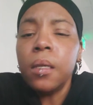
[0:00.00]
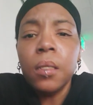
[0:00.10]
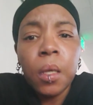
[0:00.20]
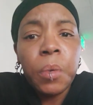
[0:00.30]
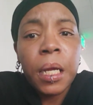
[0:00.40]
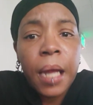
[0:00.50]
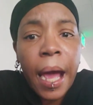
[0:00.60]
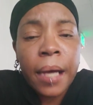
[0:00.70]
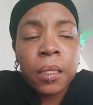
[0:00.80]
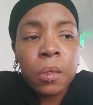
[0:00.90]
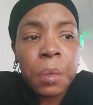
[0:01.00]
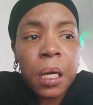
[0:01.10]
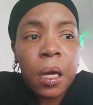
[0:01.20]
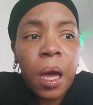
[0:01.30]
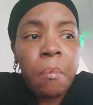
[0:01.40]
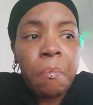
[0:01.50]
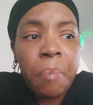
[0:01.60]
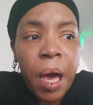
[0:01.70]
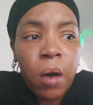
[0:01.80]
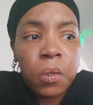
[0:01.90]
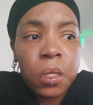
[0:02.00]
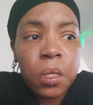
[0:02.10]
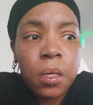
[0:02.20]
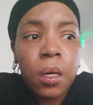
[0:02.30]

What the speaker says: someone had asked me about